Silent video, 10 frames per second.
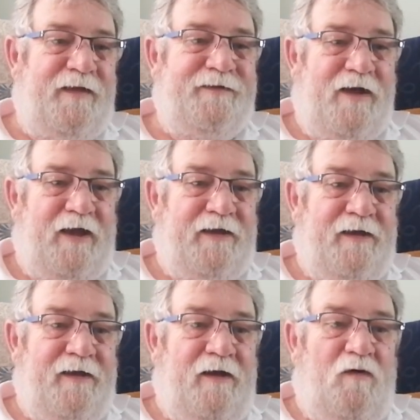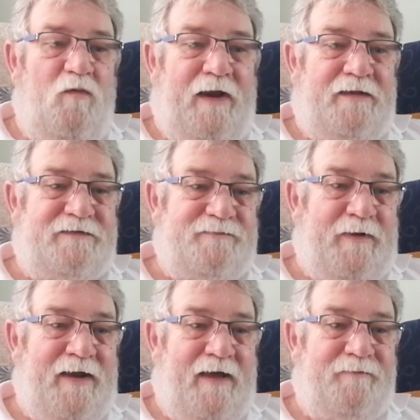Now, what else has
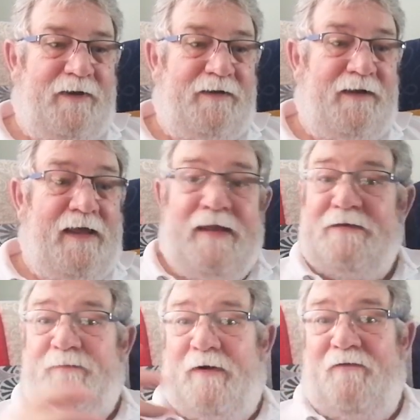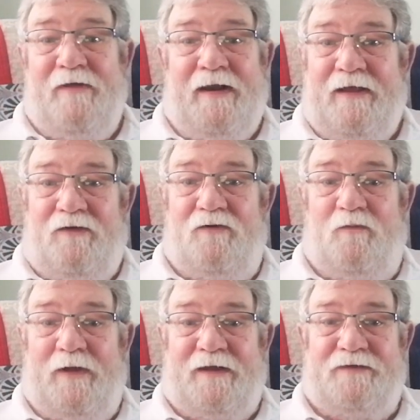been happening? It's been a really good
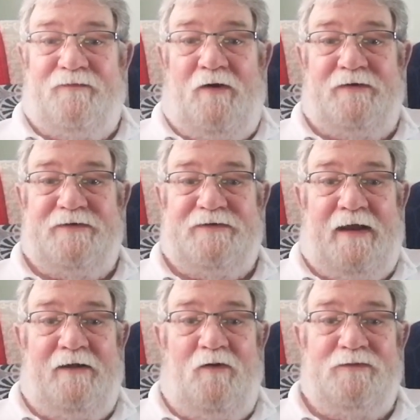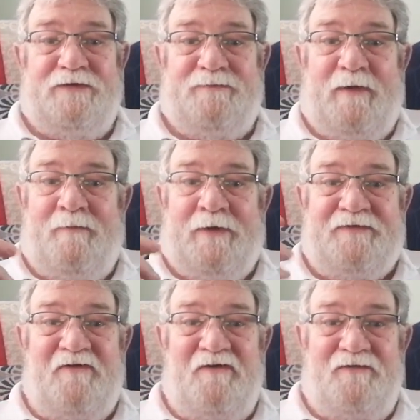week as far as the channel goes. It's been a
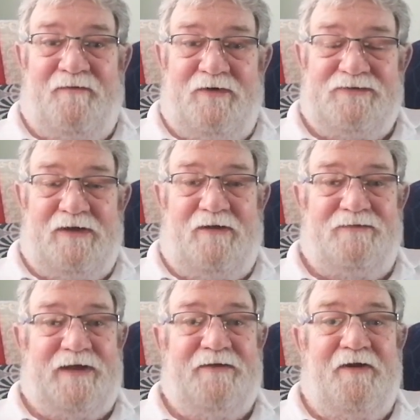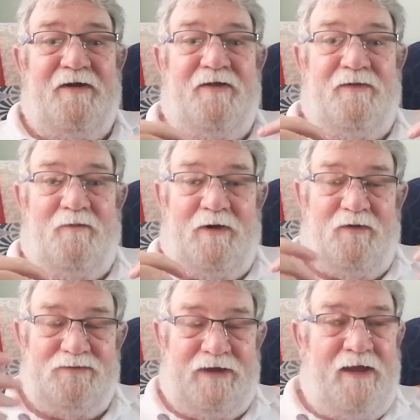bit controversial because I've done another one of
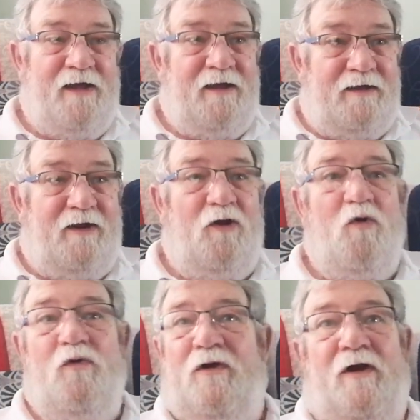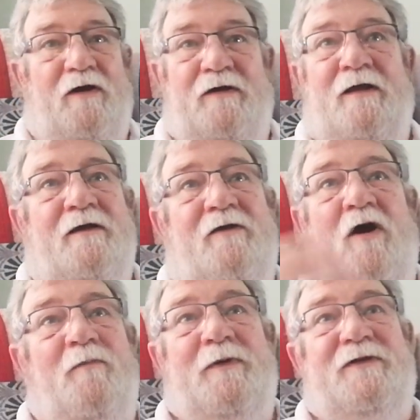those clone or
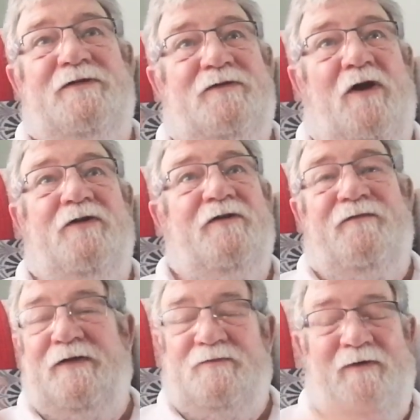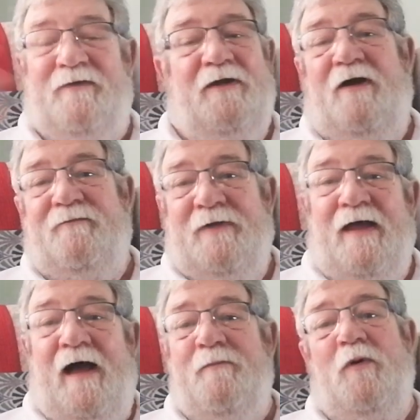copies, counterfeits, whatever they are.
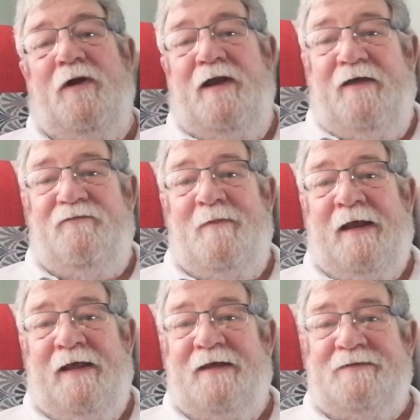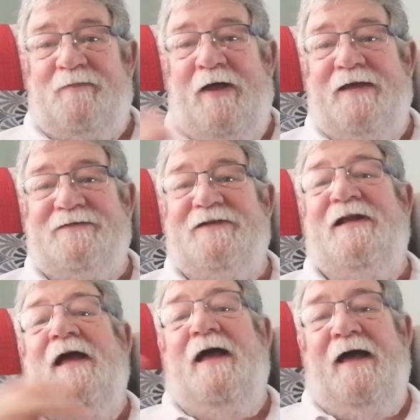I bought a knife from AliExpress
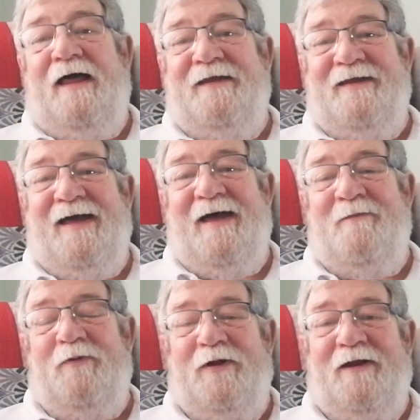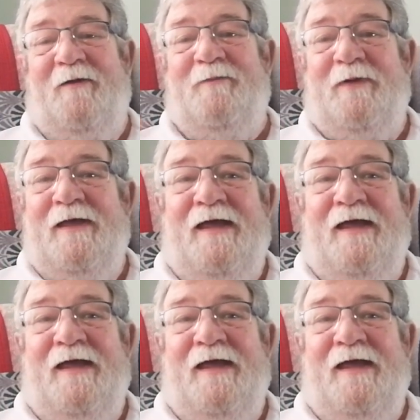and I put it up.